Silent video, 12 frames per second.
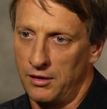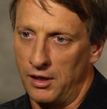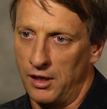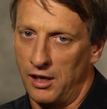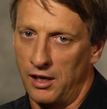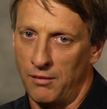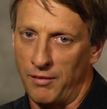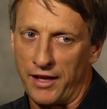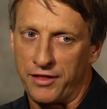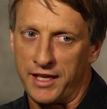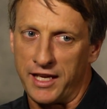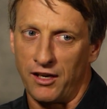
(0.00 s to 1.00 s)
Um, I
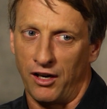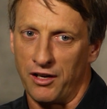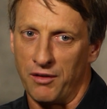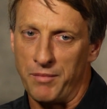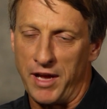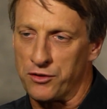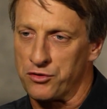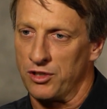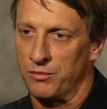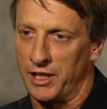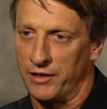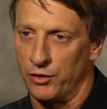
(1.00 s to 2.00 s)
think on a
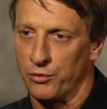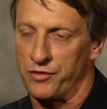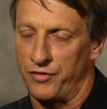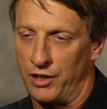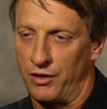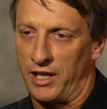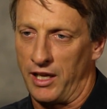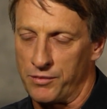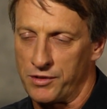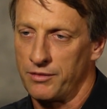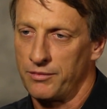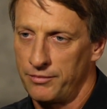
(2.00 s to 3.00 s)
mainstream level, it was video
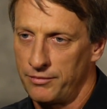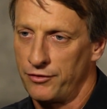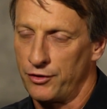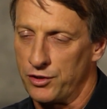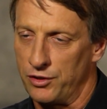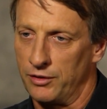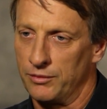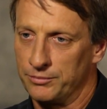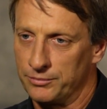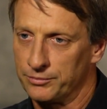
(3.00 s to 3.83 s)
games, for sure.